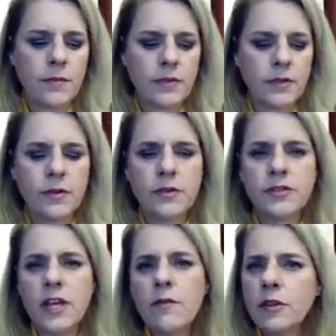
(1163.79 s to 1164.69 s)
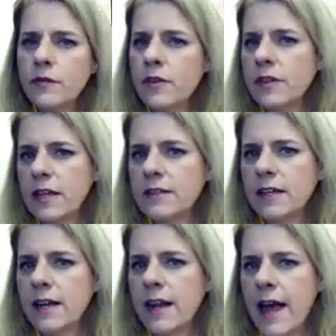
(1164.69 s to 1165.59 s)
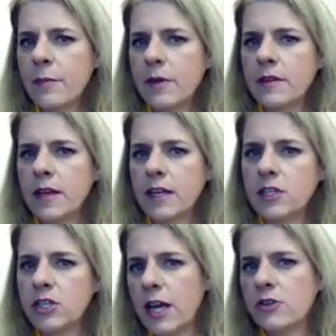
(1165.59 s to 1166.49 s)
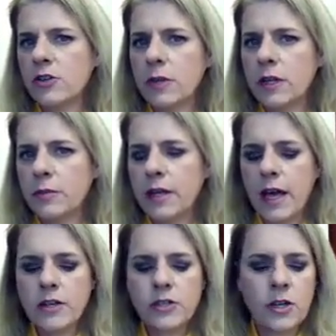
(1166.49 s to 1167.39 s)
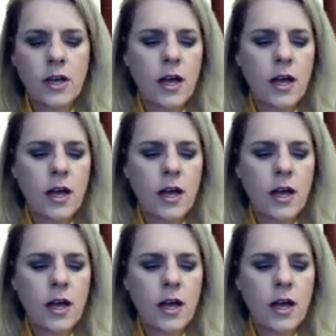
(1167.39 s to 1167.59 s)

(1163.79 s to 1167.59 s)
So there's several different things that can happen that can change your blood pH.